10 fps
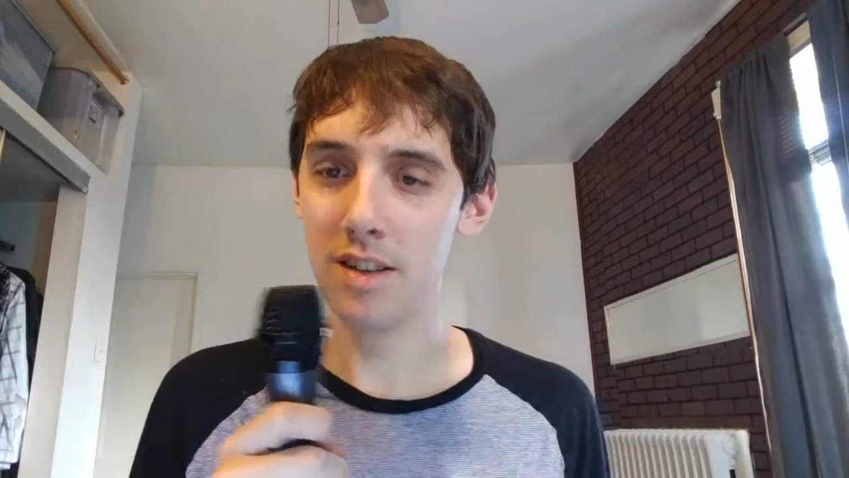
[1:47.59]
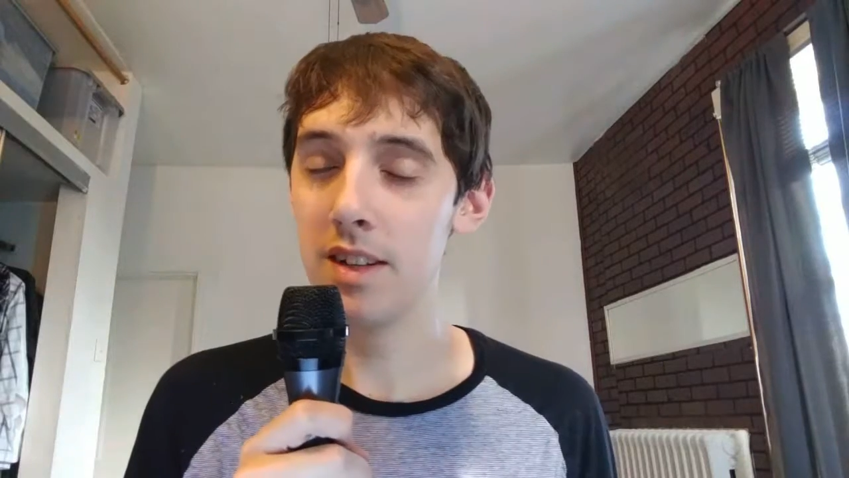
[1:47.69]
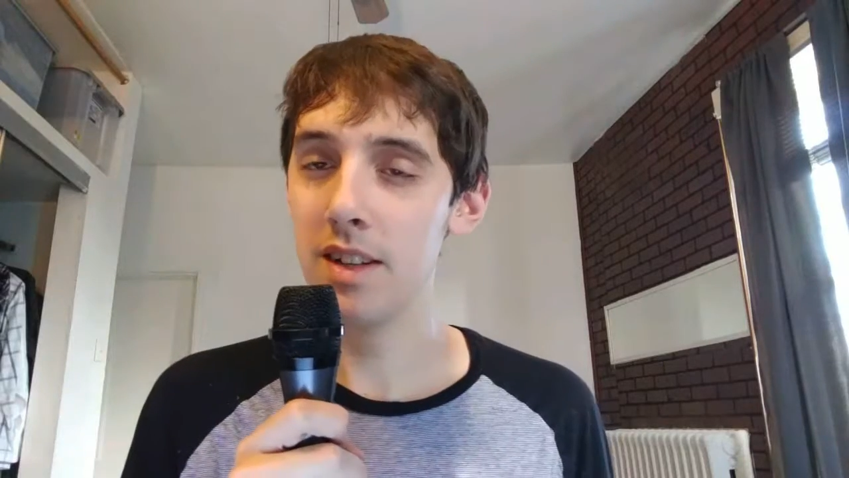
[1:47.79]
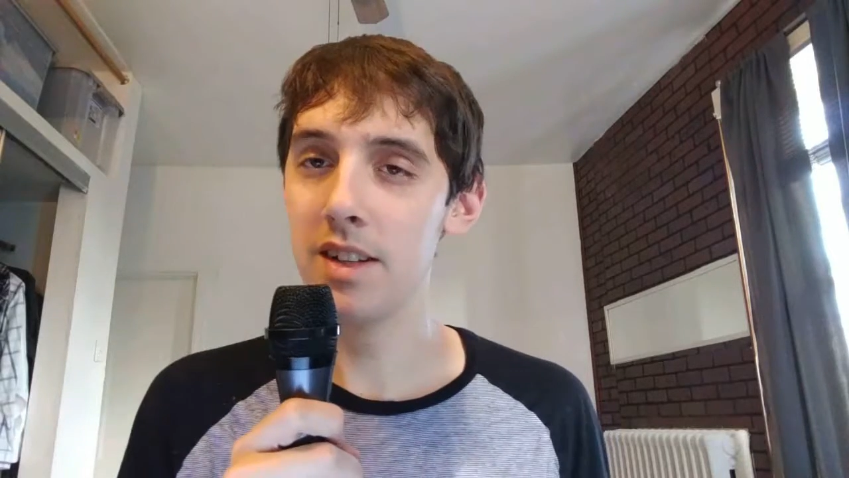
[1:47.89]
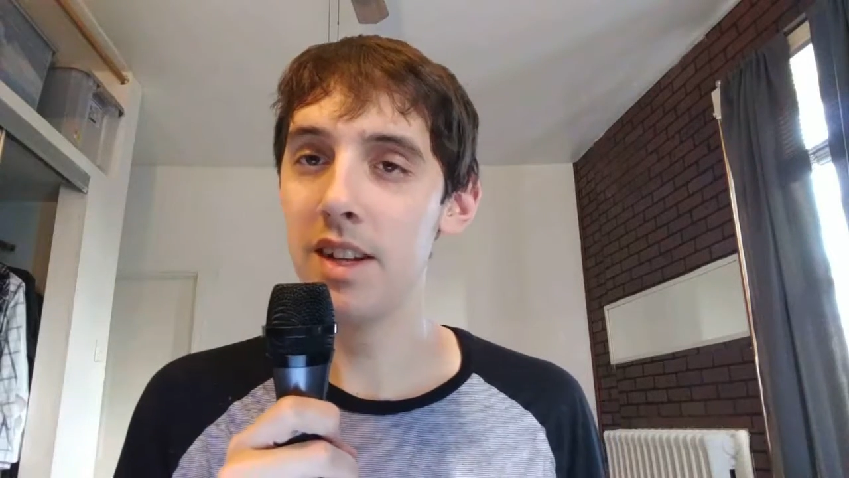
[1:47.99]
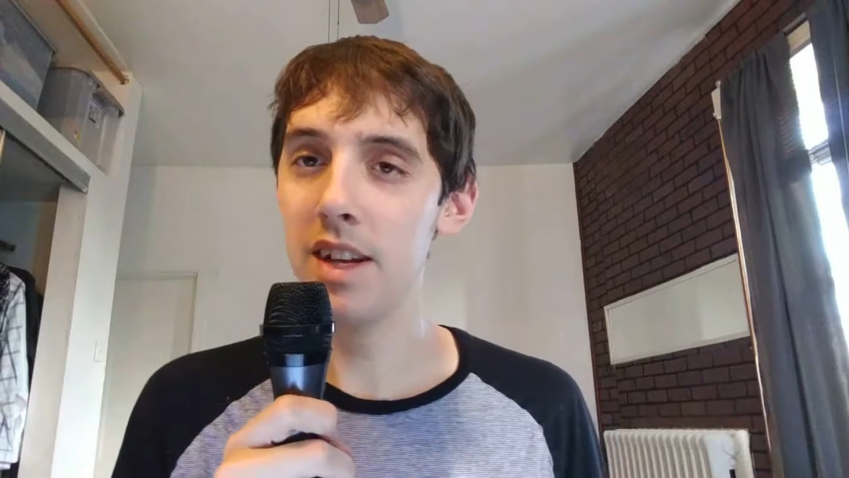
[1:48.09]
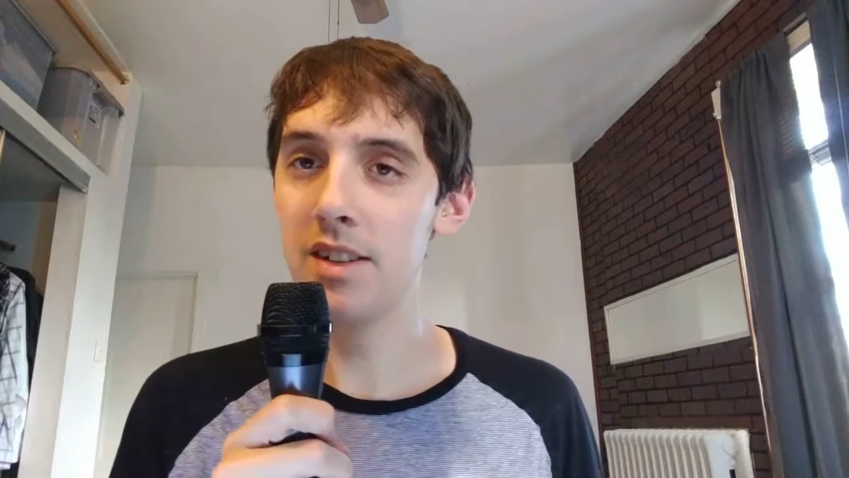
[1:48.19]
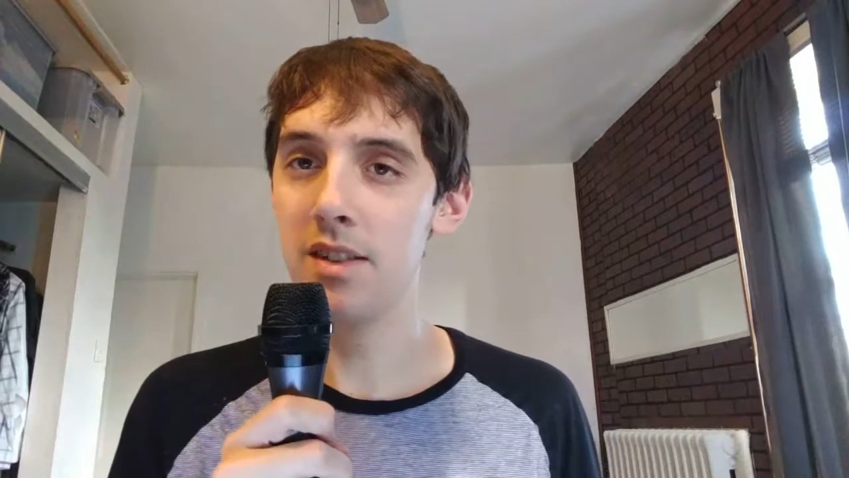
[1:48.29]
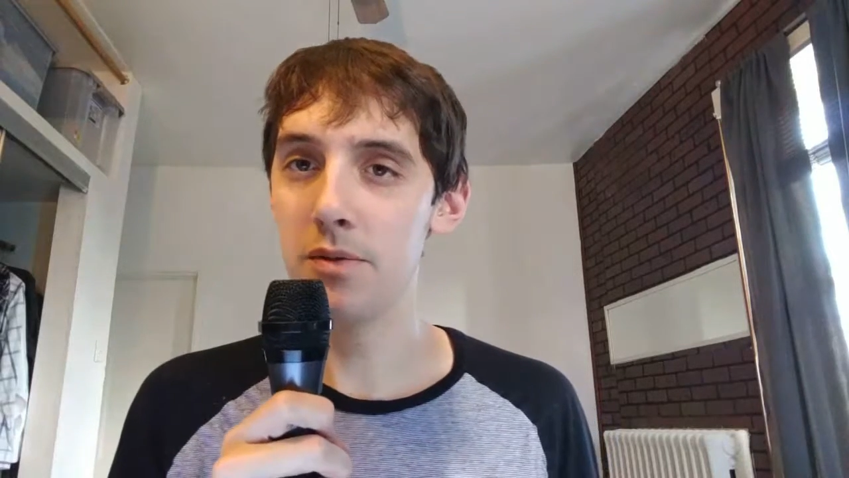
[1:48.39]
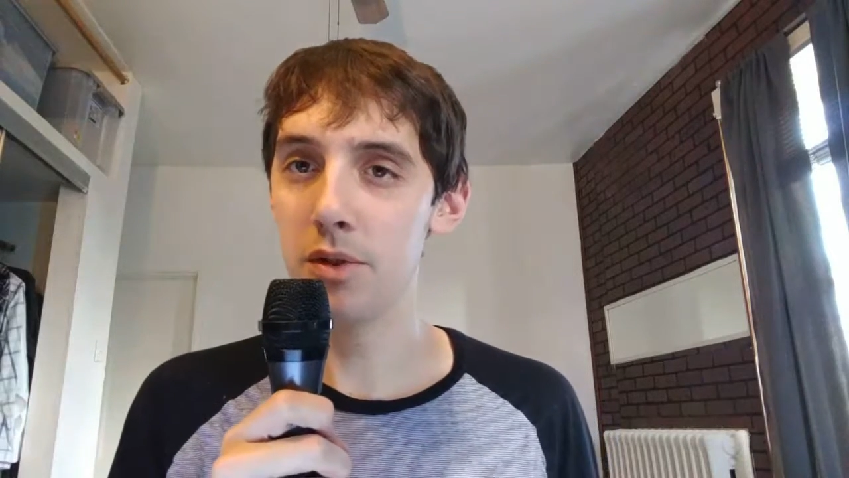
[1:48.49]
Things like
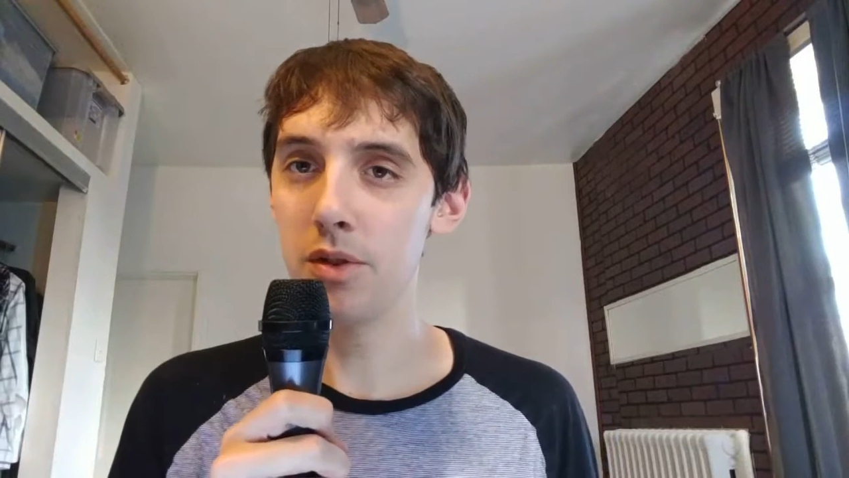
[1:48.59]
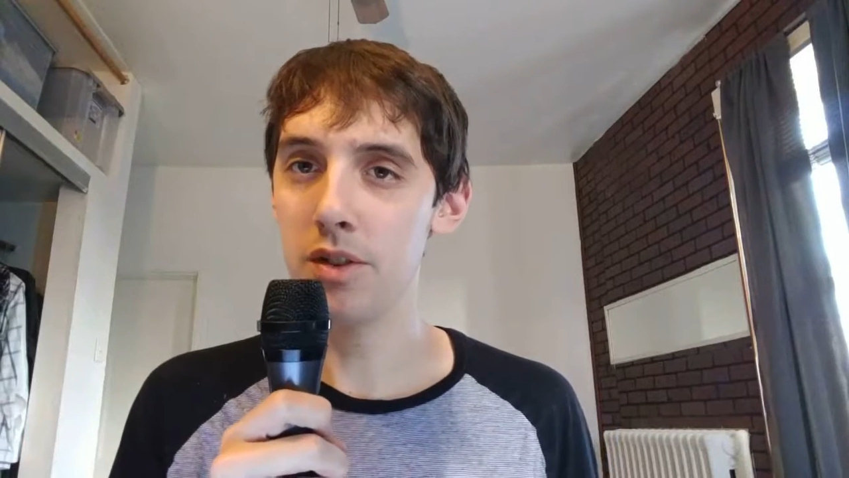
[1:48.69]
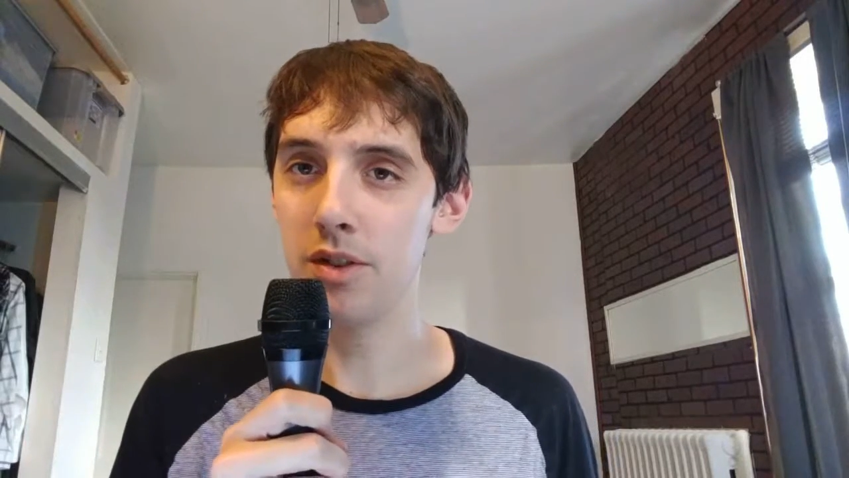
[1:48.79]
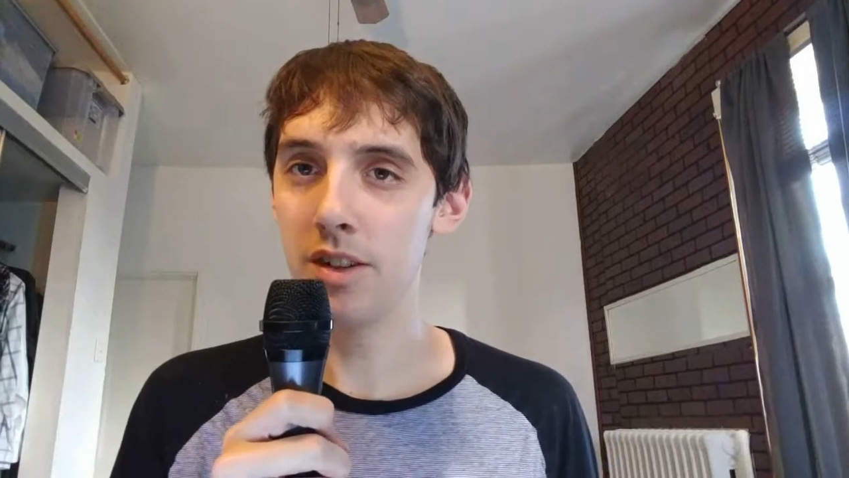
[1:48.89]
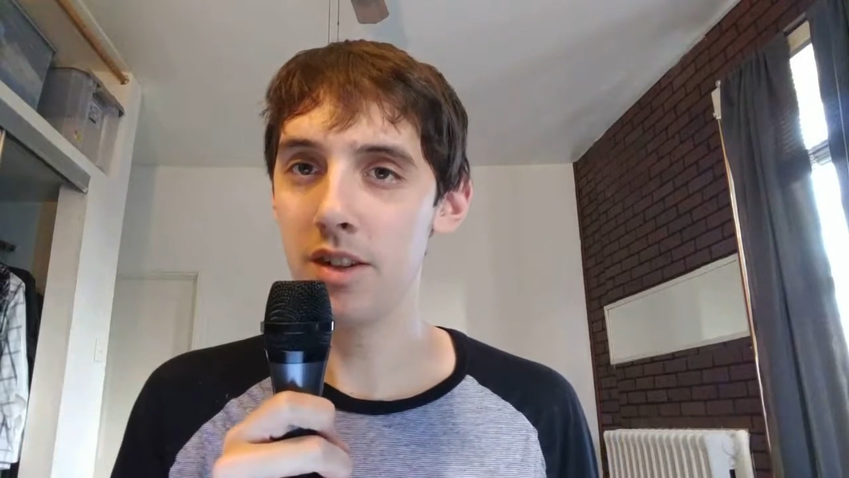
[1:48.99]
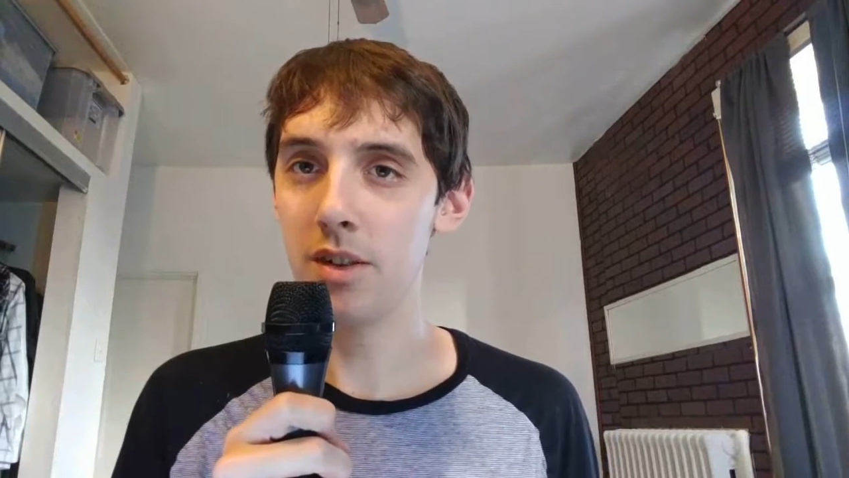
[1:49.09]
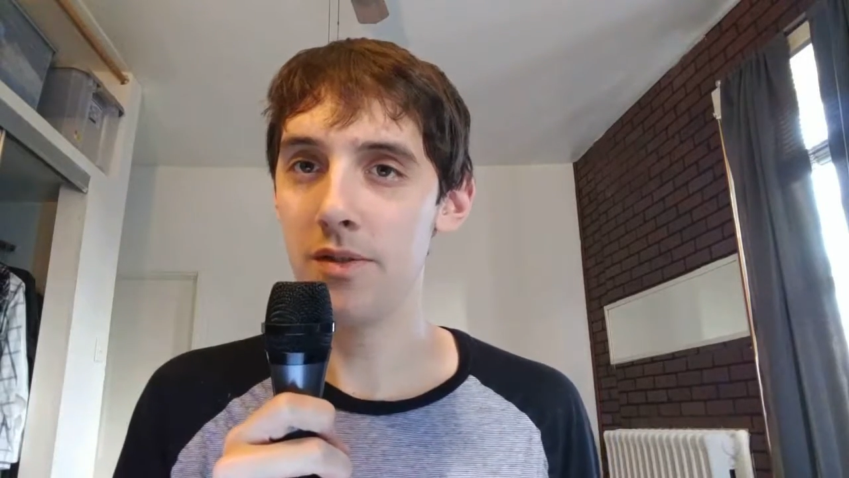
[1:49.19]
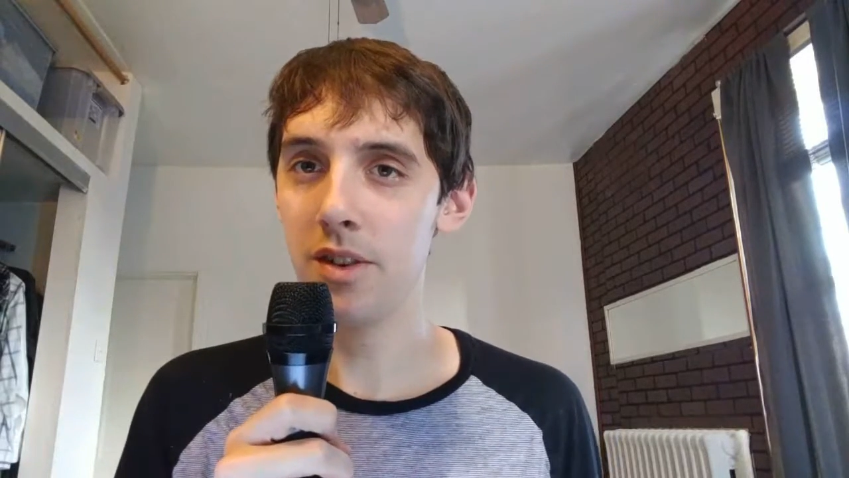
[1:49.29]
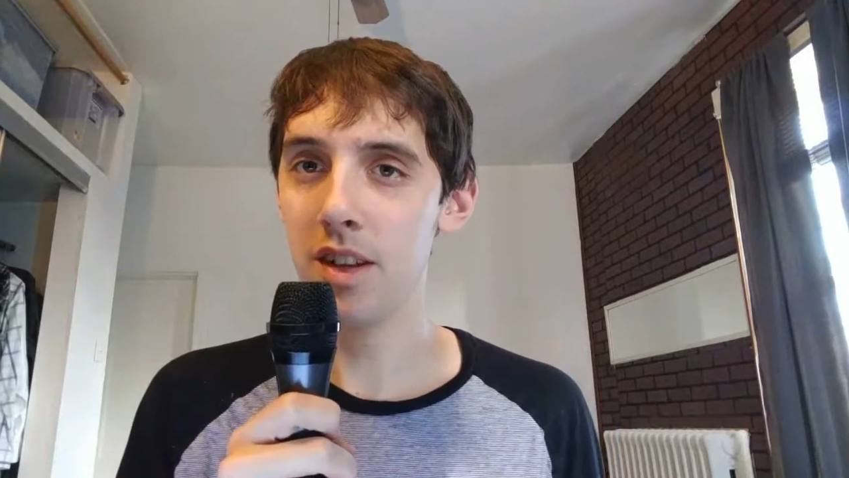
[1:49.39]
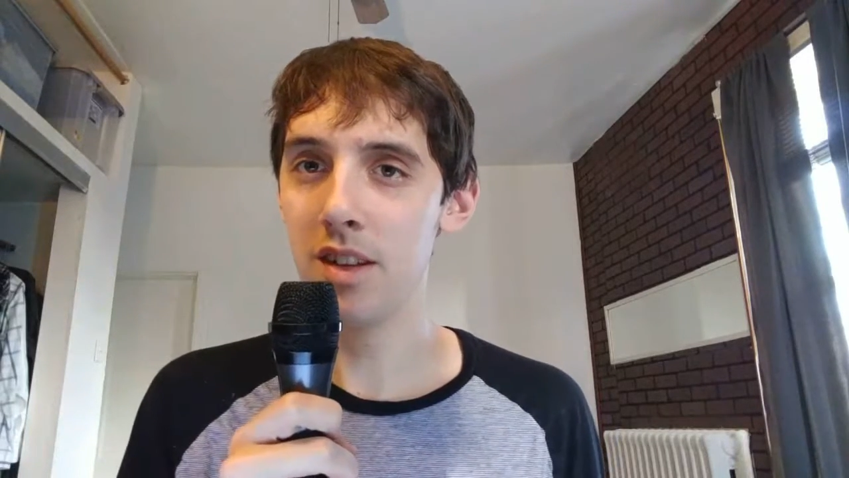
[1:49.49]
dates and fruit juice are good
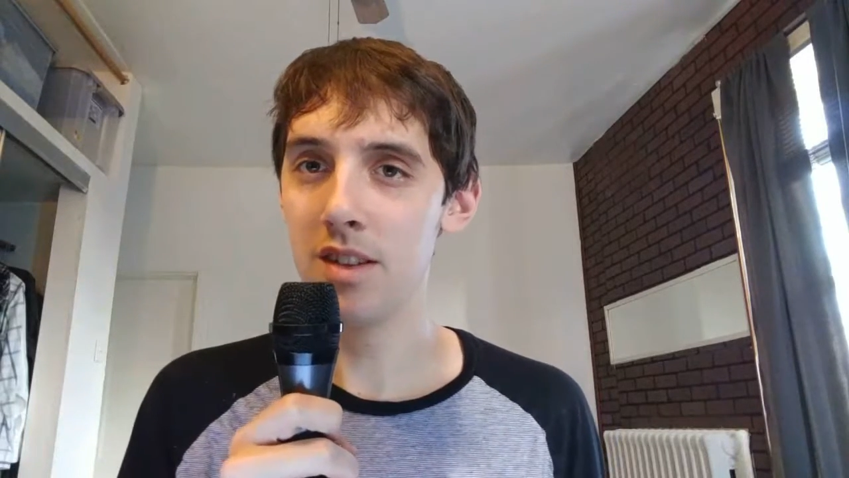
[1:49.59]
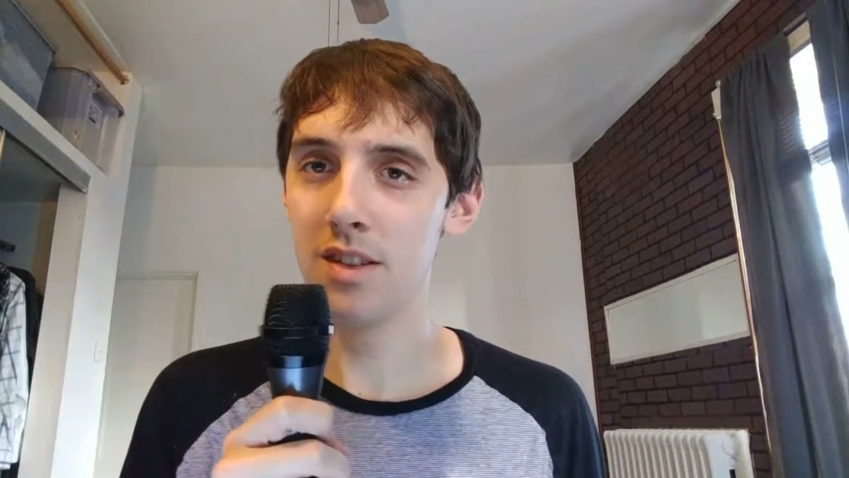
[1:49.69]
for this.